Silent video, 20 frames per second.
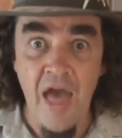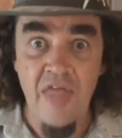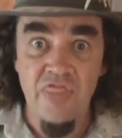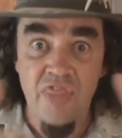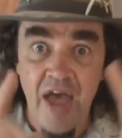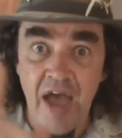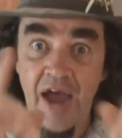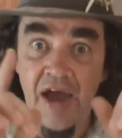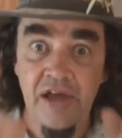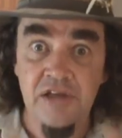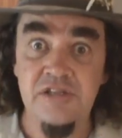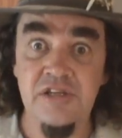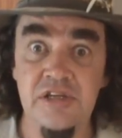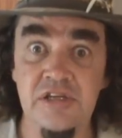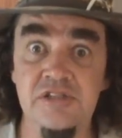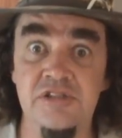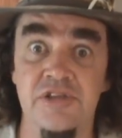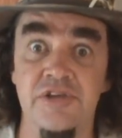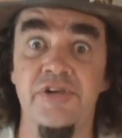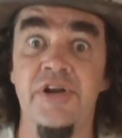And
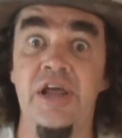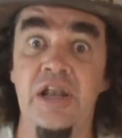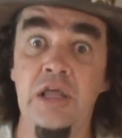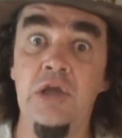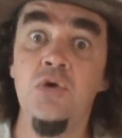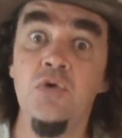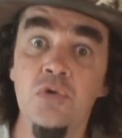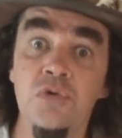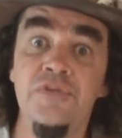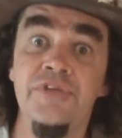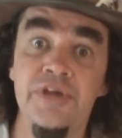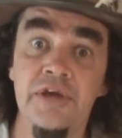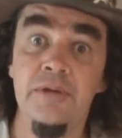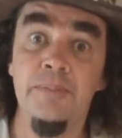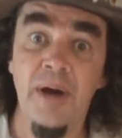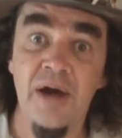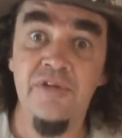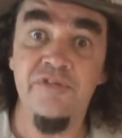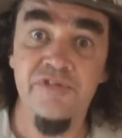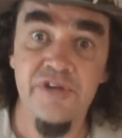that is the really cool
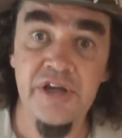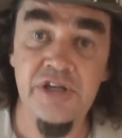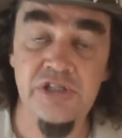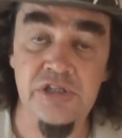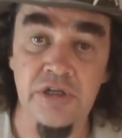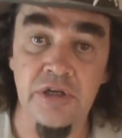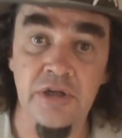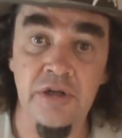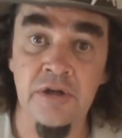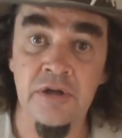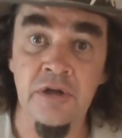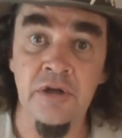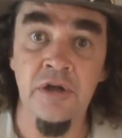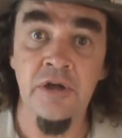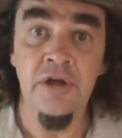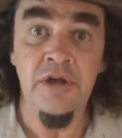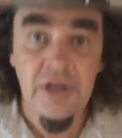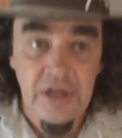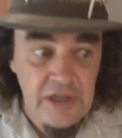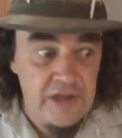thing about friction.
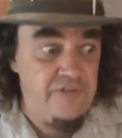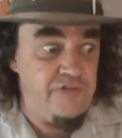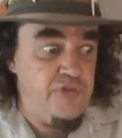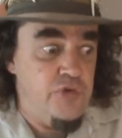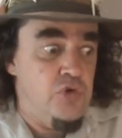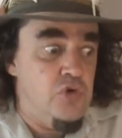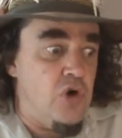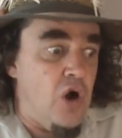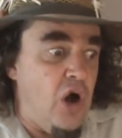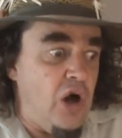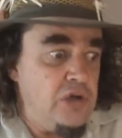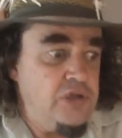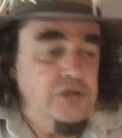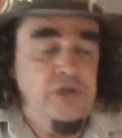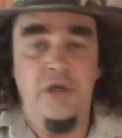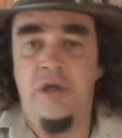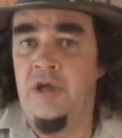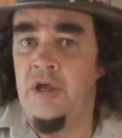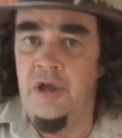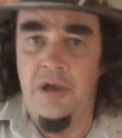If you
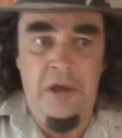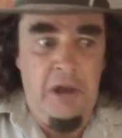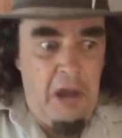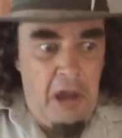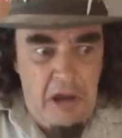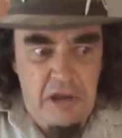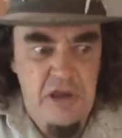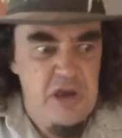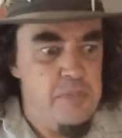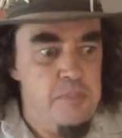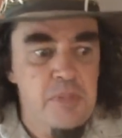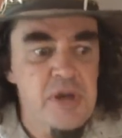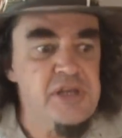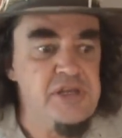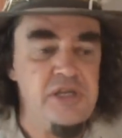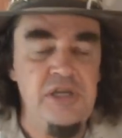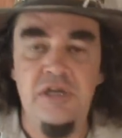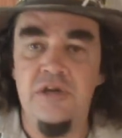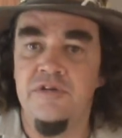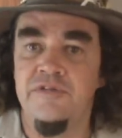got a
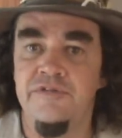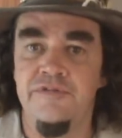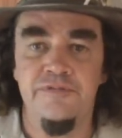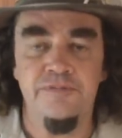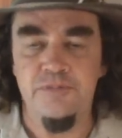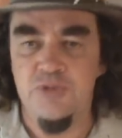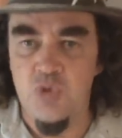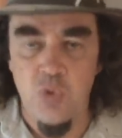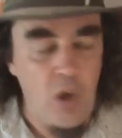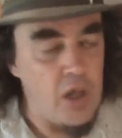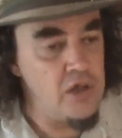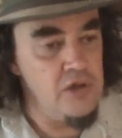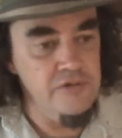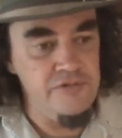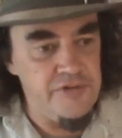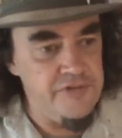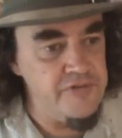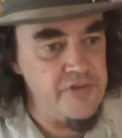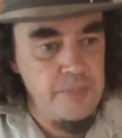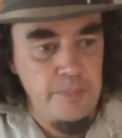committee of
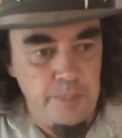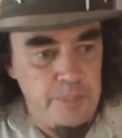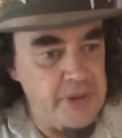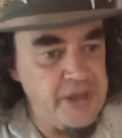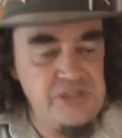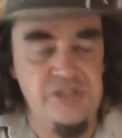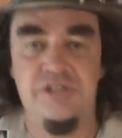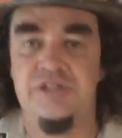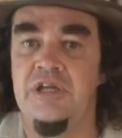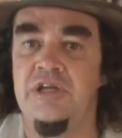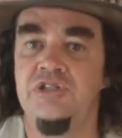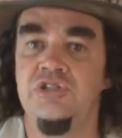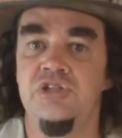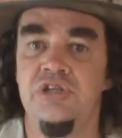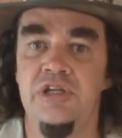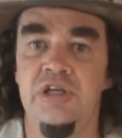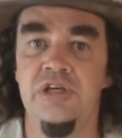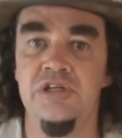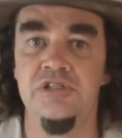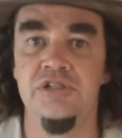12 of the best
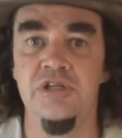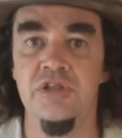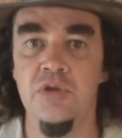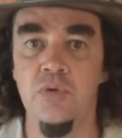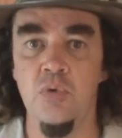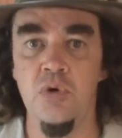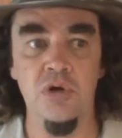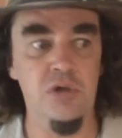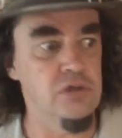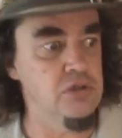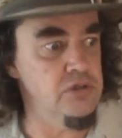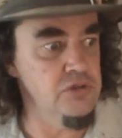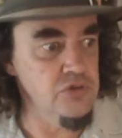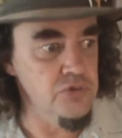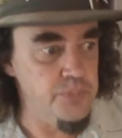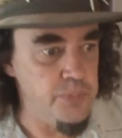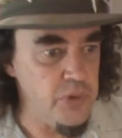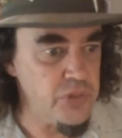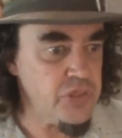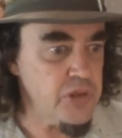engineers in the world
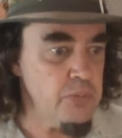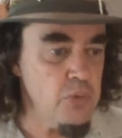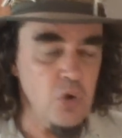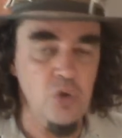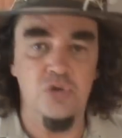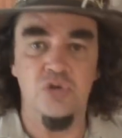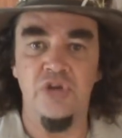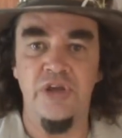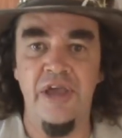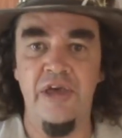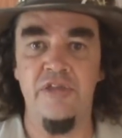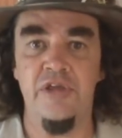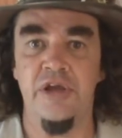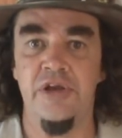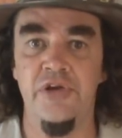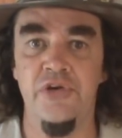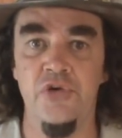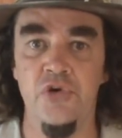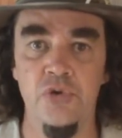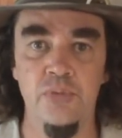and you put them all together
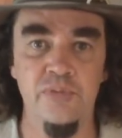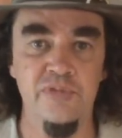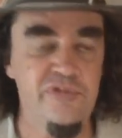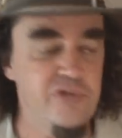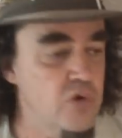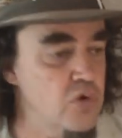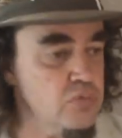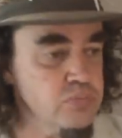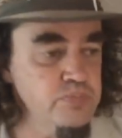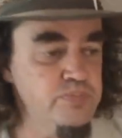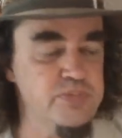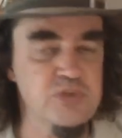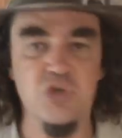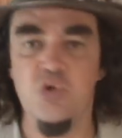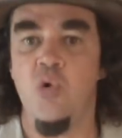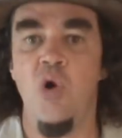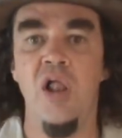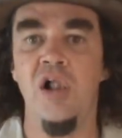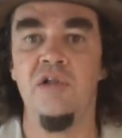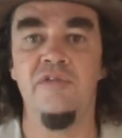in a room for
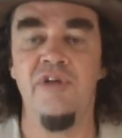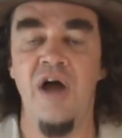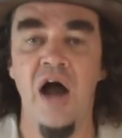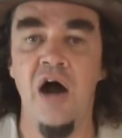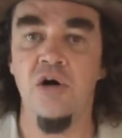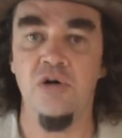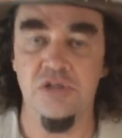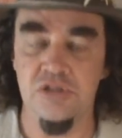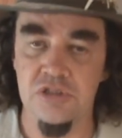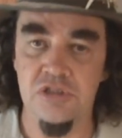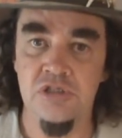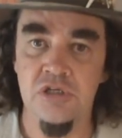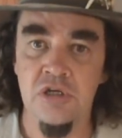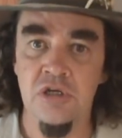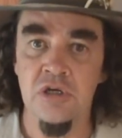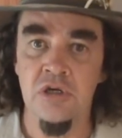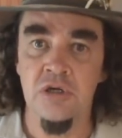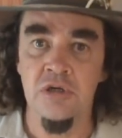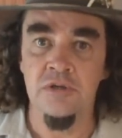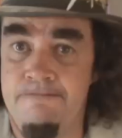12
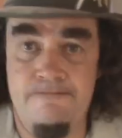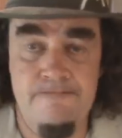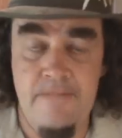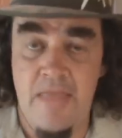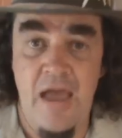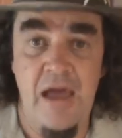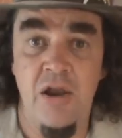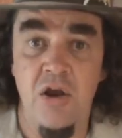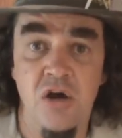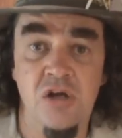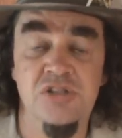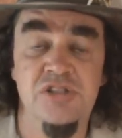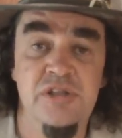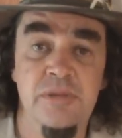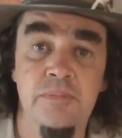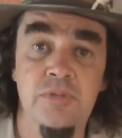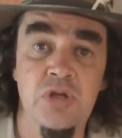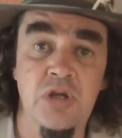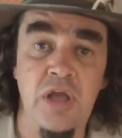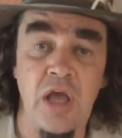hours and ask
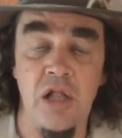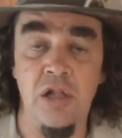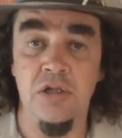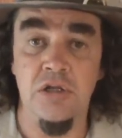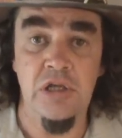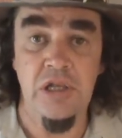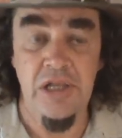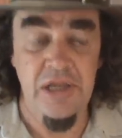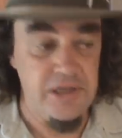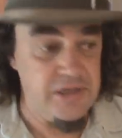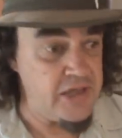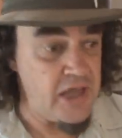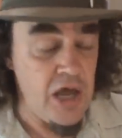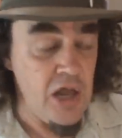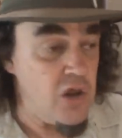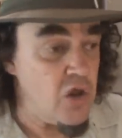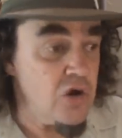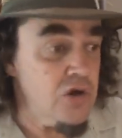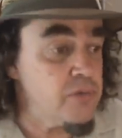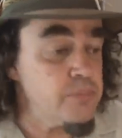them to calculate
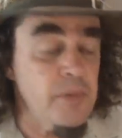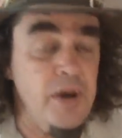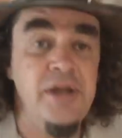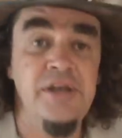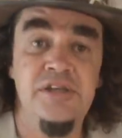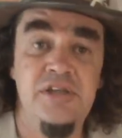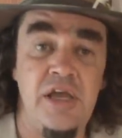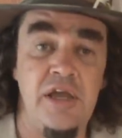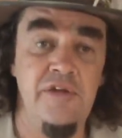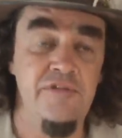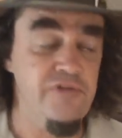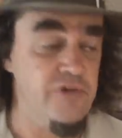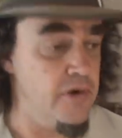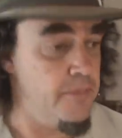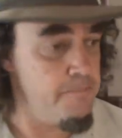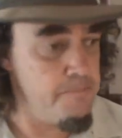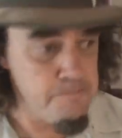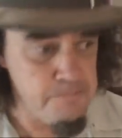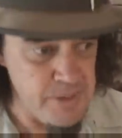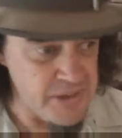how long it might take for
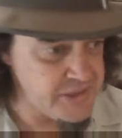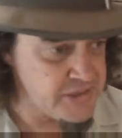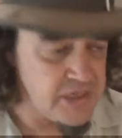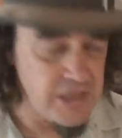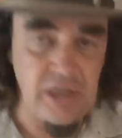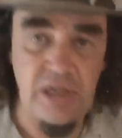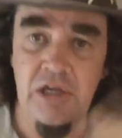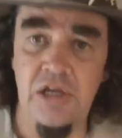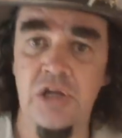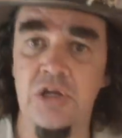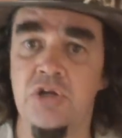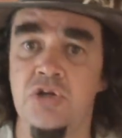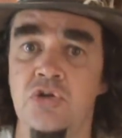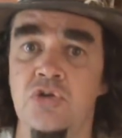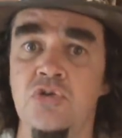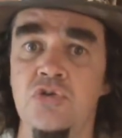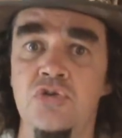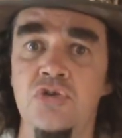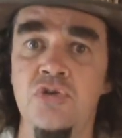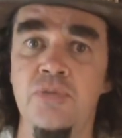a particular
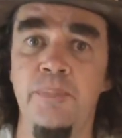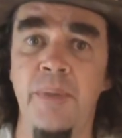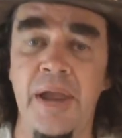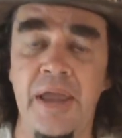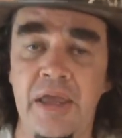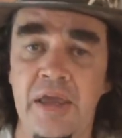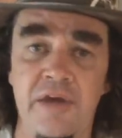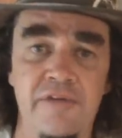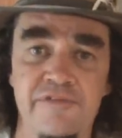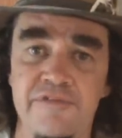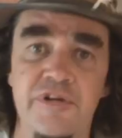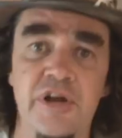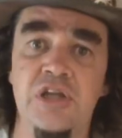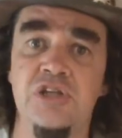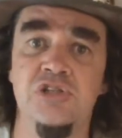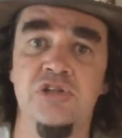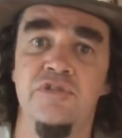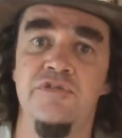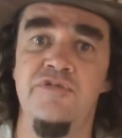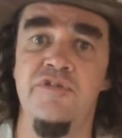dude to make a
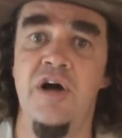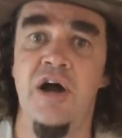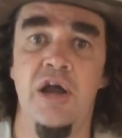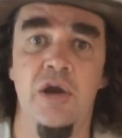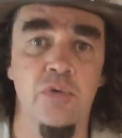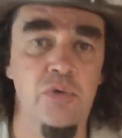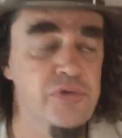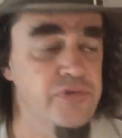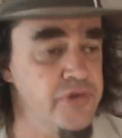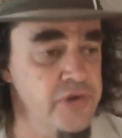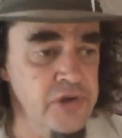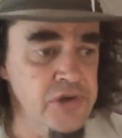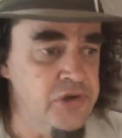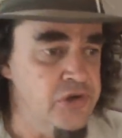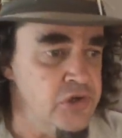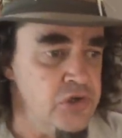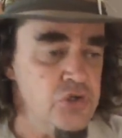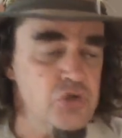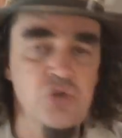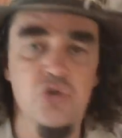friction fire with
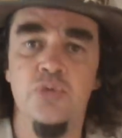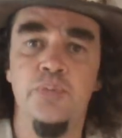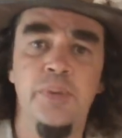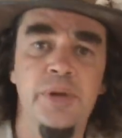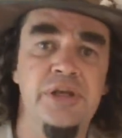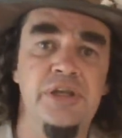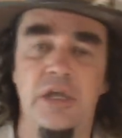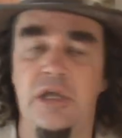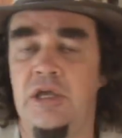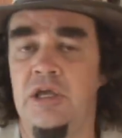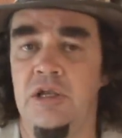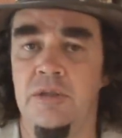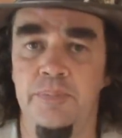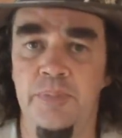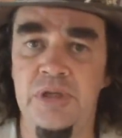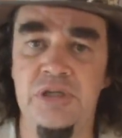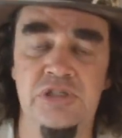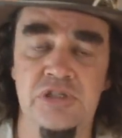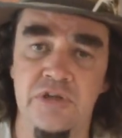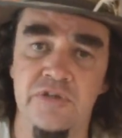two particular
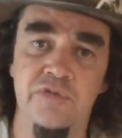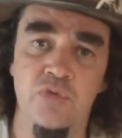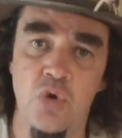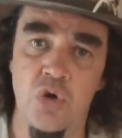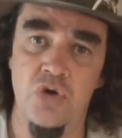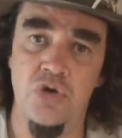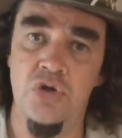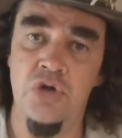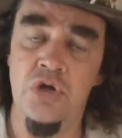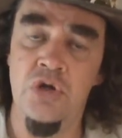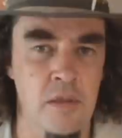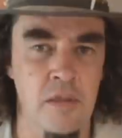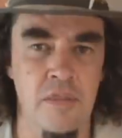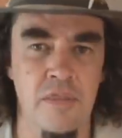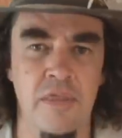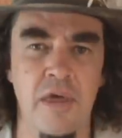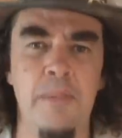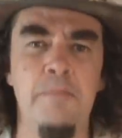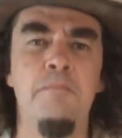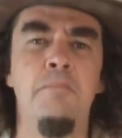pieces of wood,
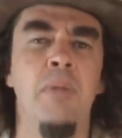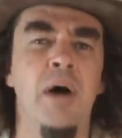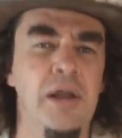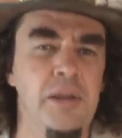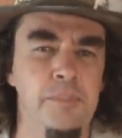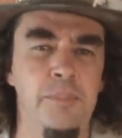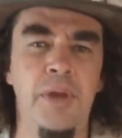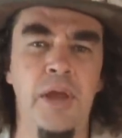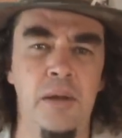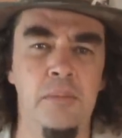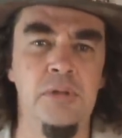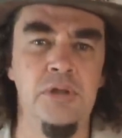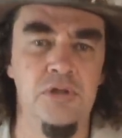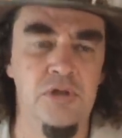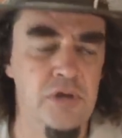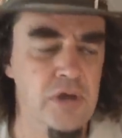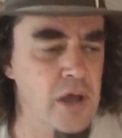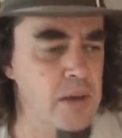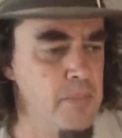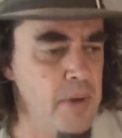they might be able
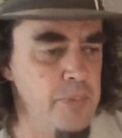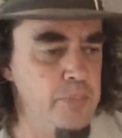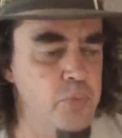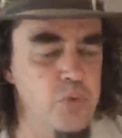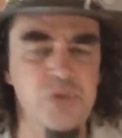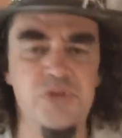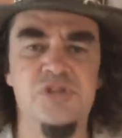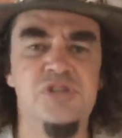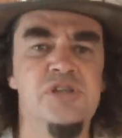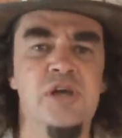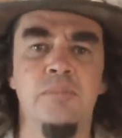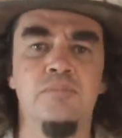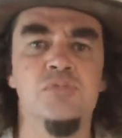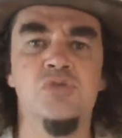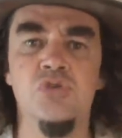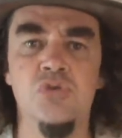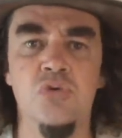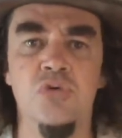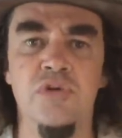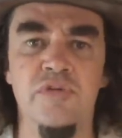to come up with
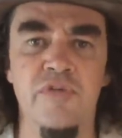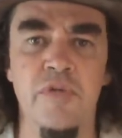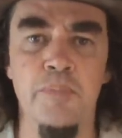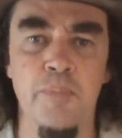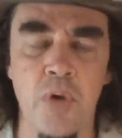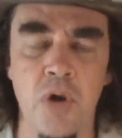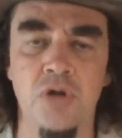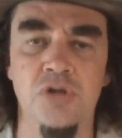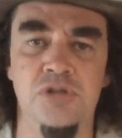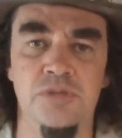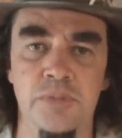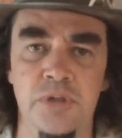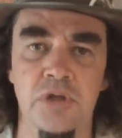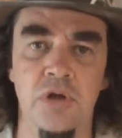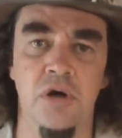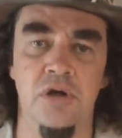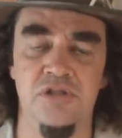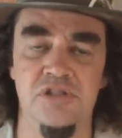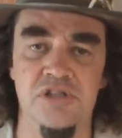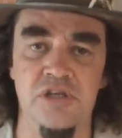some sort of
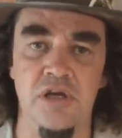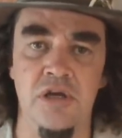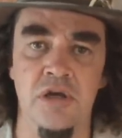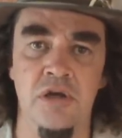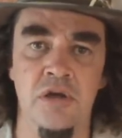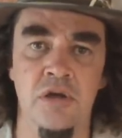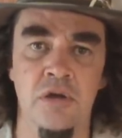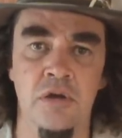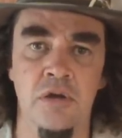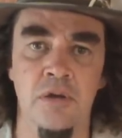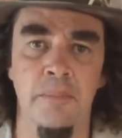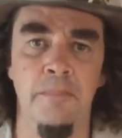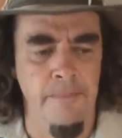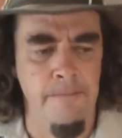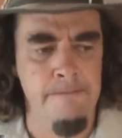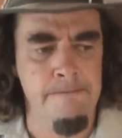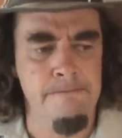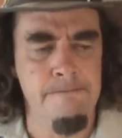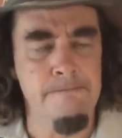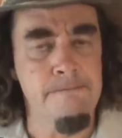approximate answer.
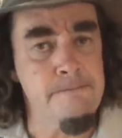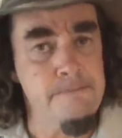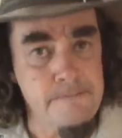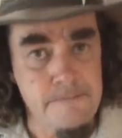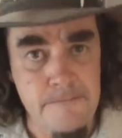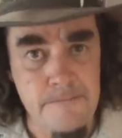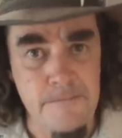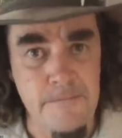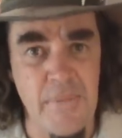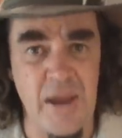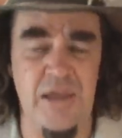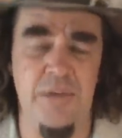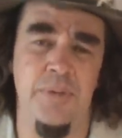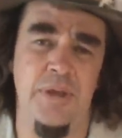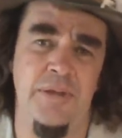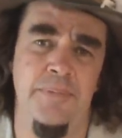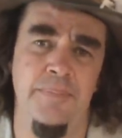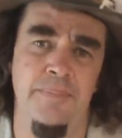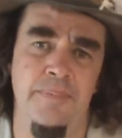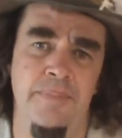
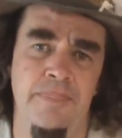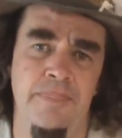Maybe.